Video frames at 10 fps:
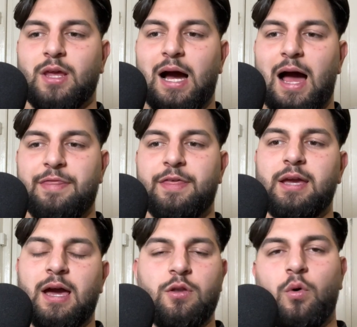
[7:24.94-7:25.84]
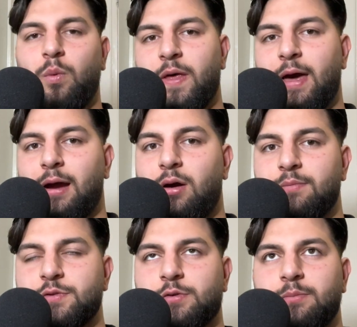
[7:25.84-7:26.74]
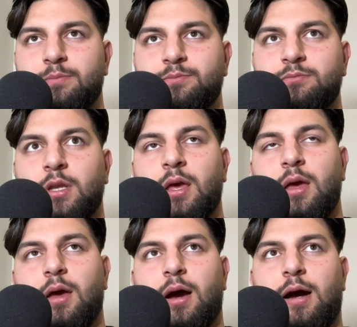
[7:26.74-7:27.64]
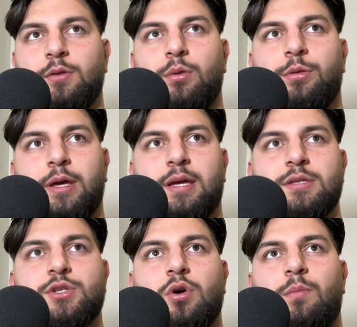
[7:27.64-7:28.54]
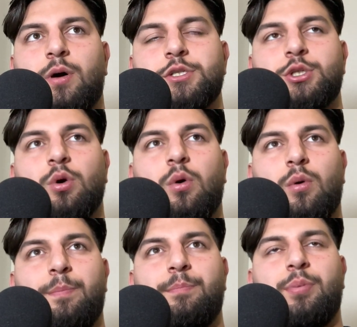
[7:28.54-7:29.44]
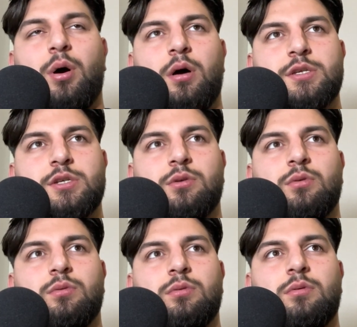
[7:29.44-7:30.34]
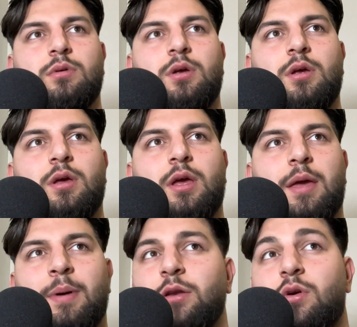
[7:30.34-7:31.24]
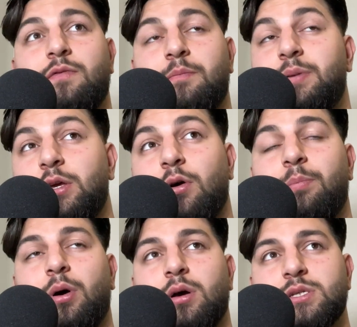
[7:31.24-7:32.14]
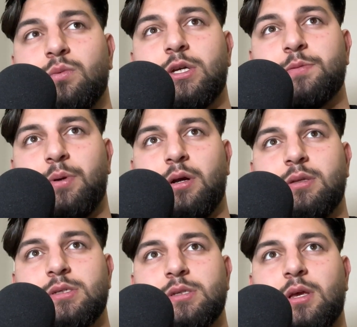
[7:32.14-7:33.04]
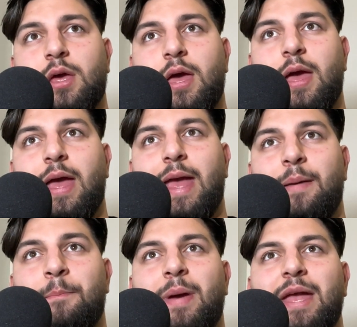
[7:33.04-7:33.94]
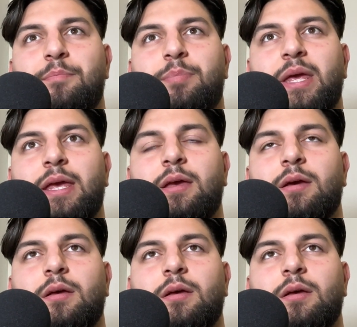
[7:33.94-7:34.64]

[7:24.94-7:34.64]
I think I know where that comes from. I don't think it's so much your personal, it might not even be your personal experience. It may be